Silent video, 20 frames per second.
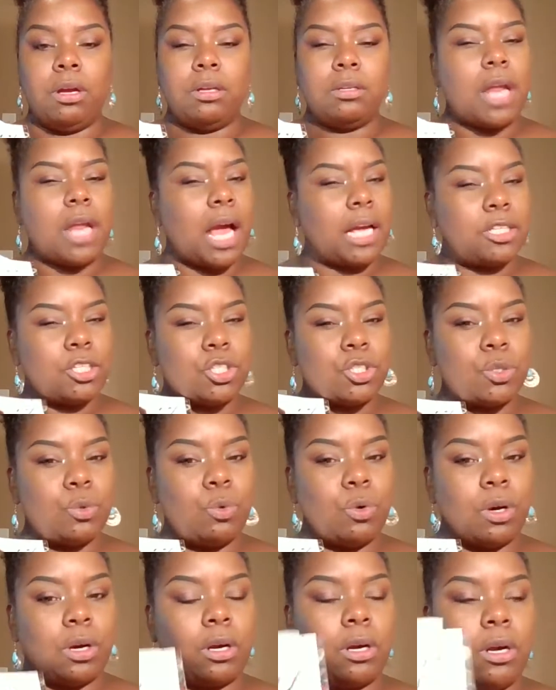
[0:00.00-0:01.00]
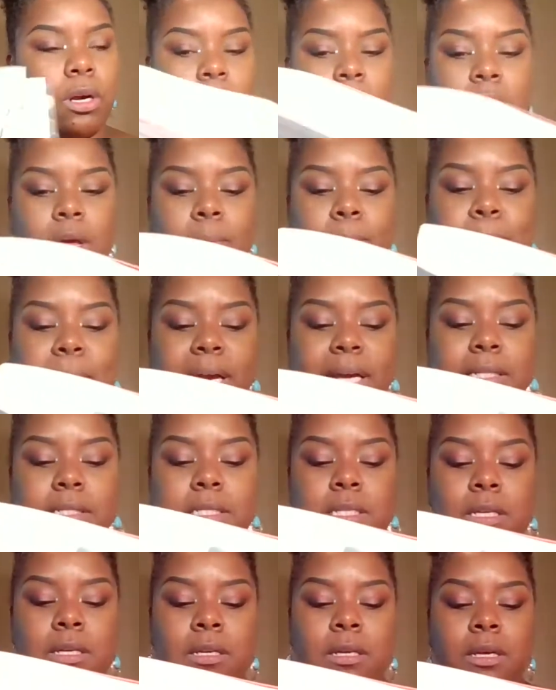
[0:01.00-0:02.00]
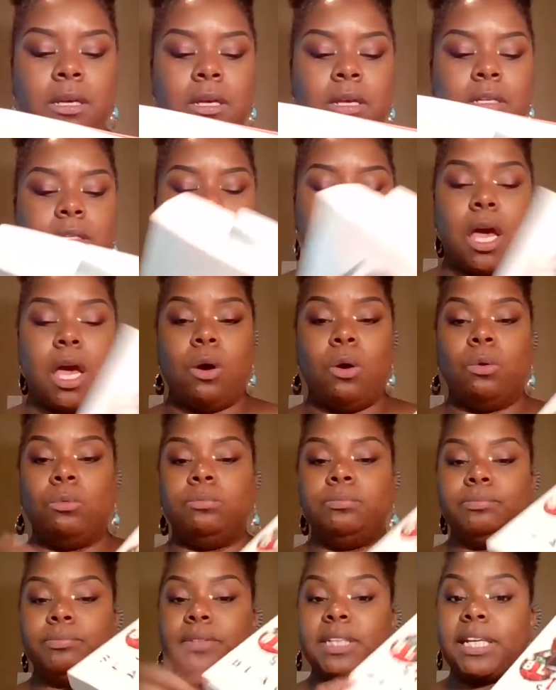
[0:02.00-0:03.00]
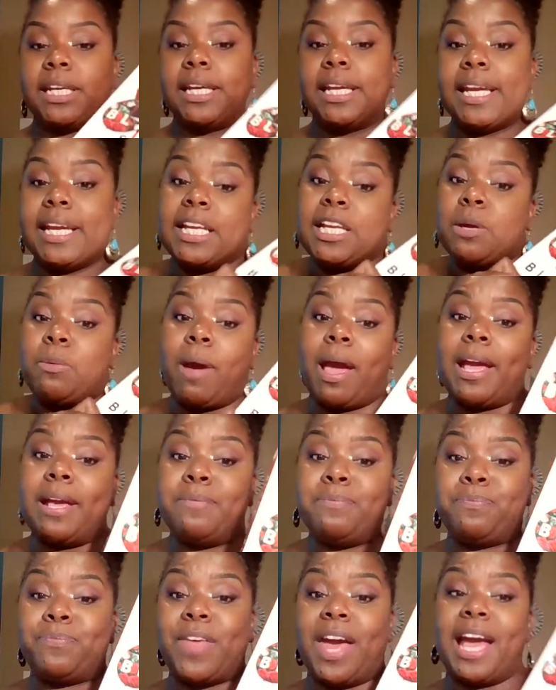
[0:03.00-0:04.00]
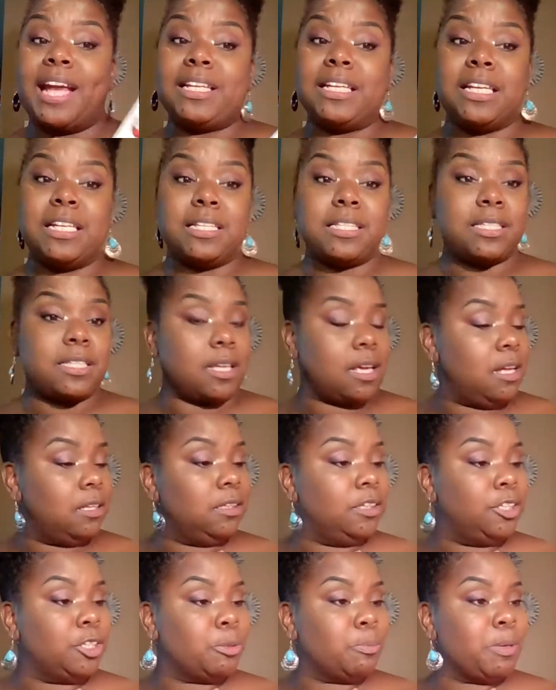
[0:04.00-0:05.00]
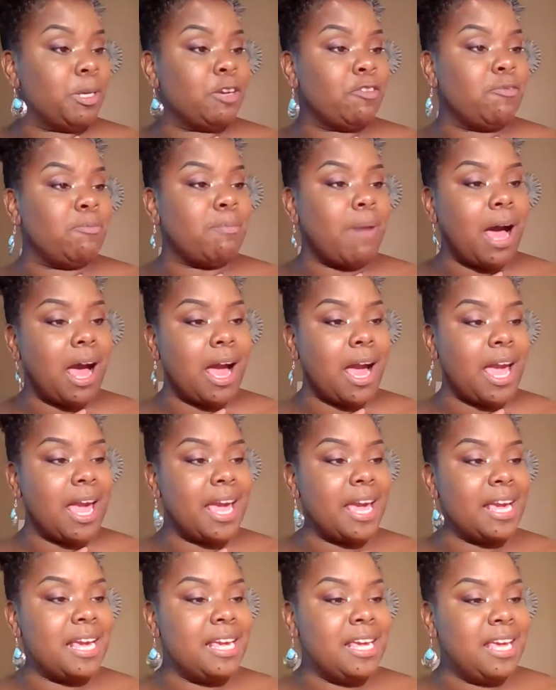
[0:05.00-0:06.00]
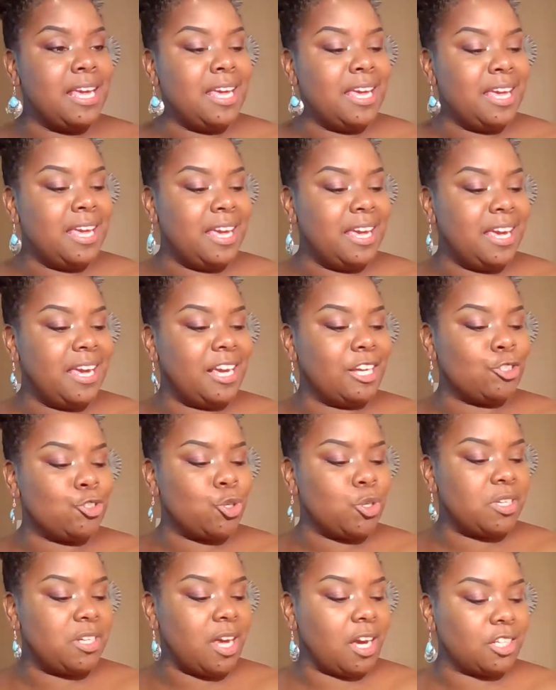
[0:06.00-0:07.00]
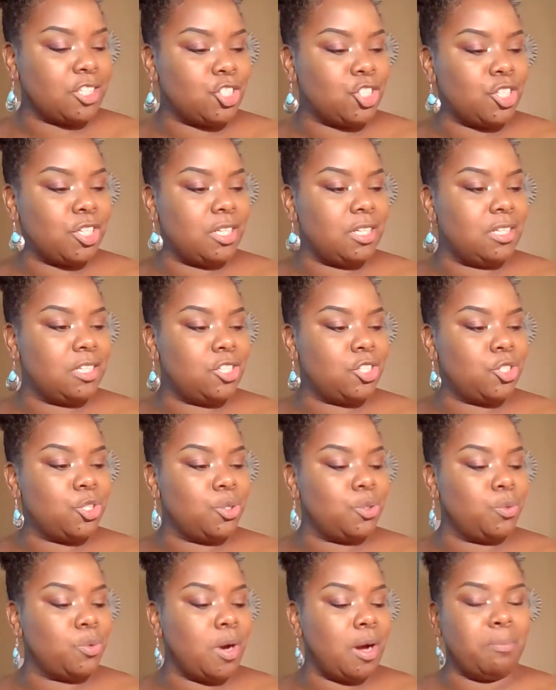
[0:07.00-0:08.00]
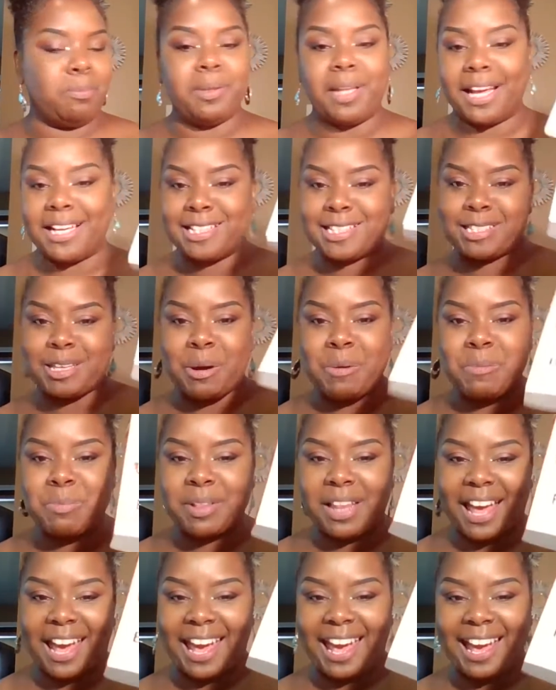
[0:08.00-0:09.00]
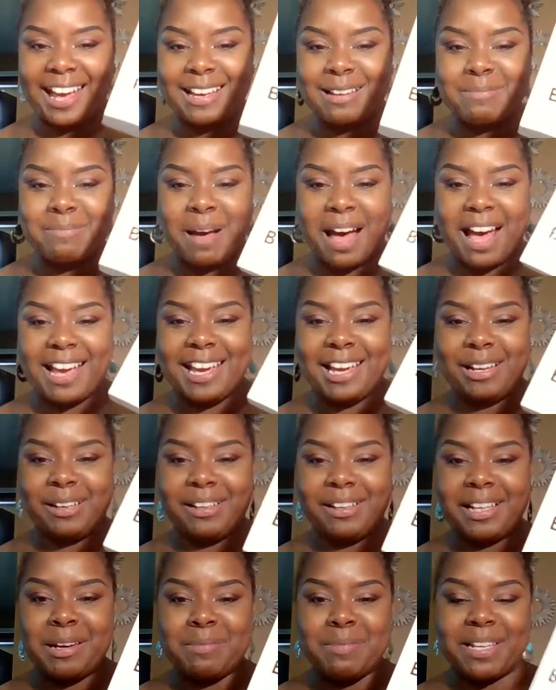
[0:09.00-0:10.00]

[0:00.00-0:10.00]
Not sure. But so anyway, that is a little bit of my introduction to A Blade So Black by L.L.